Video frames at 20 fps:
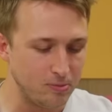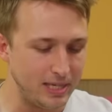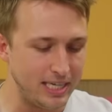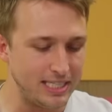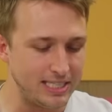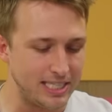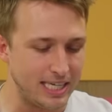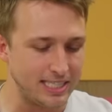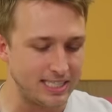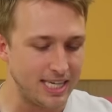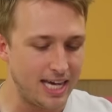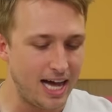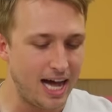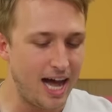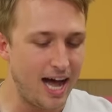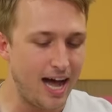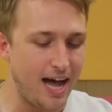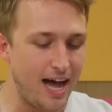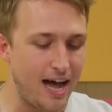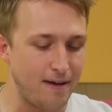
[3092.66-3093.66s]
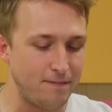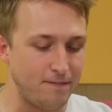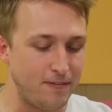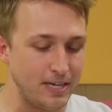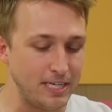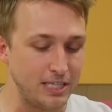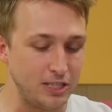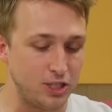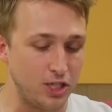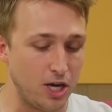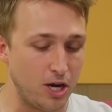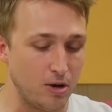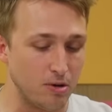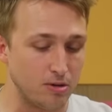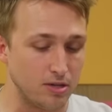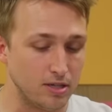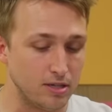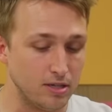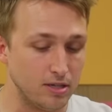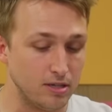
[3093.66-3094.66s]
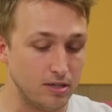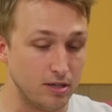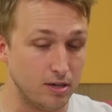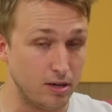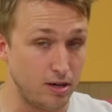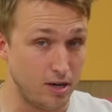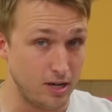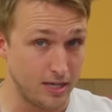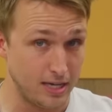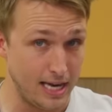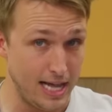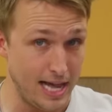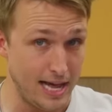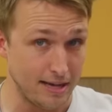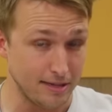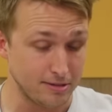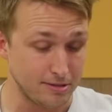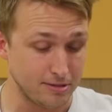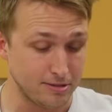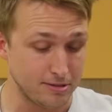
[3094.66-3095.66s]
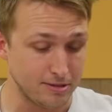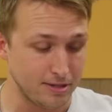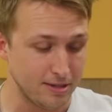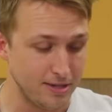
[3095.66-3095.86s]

reads as, haha, funny joke, unless.